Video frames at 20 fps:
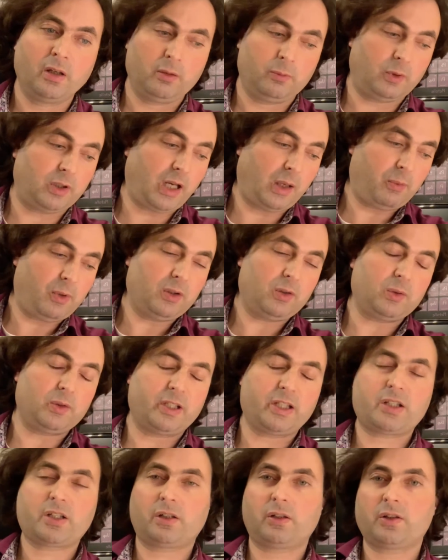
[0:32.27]
What I want to
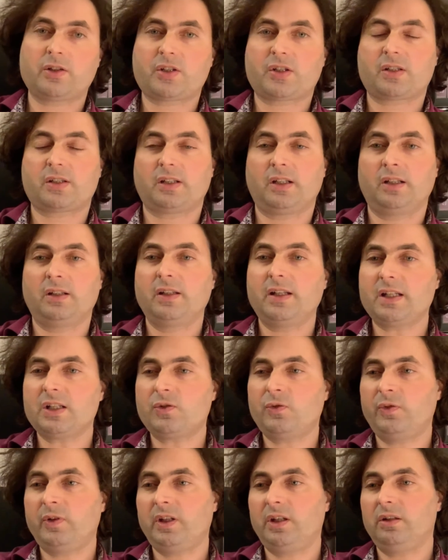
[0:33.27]
discuss in
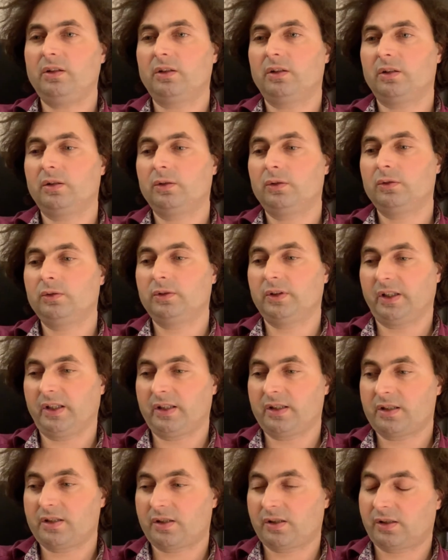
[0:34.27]
this video
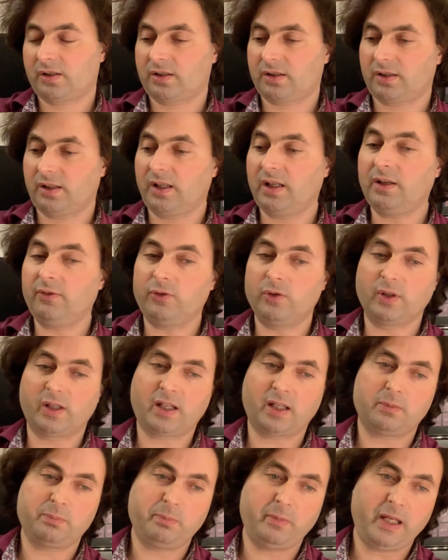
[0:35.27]
is if you
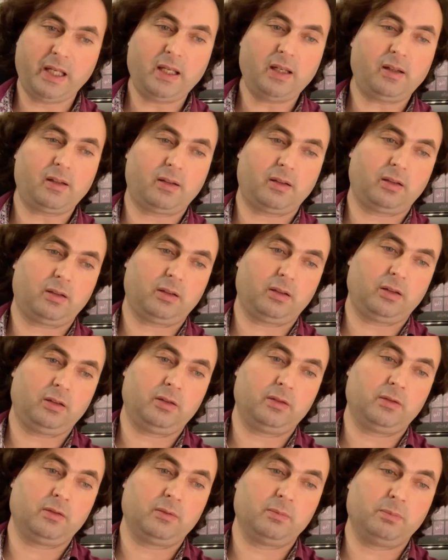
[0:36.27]
can make a
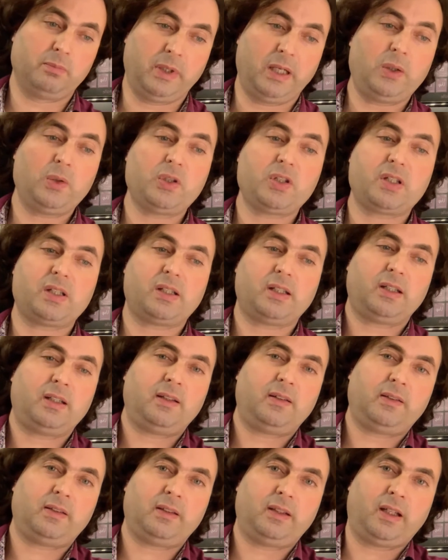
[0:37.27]
bound
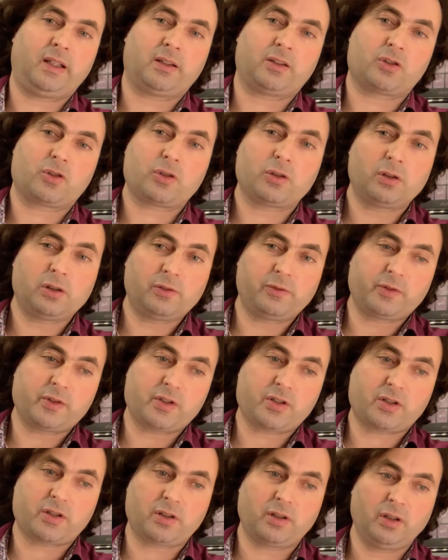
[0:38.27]
state at the
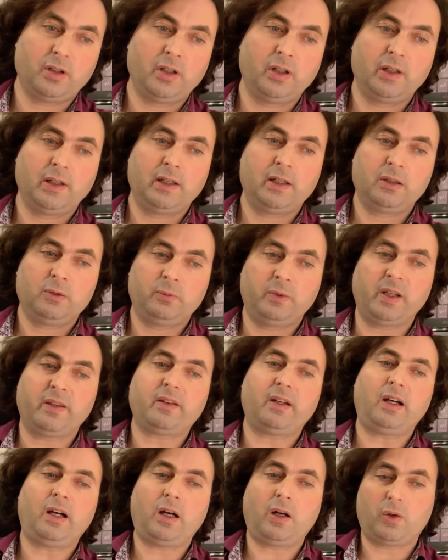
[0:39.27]
surface
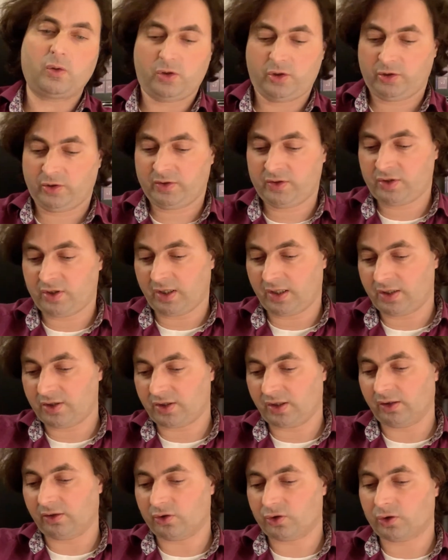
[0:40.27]
without
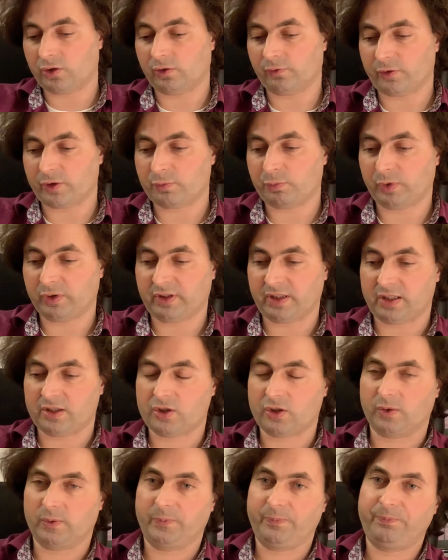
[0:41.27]
changing the surface
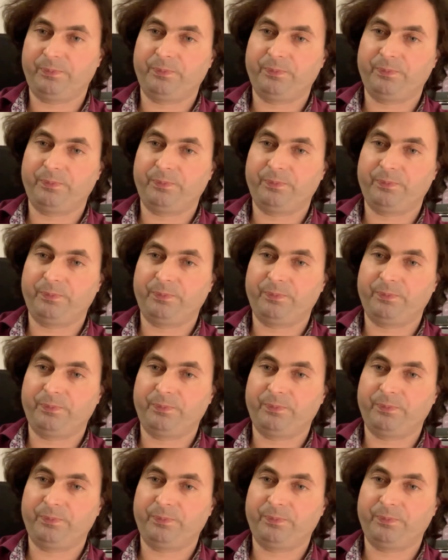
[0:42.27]
potential.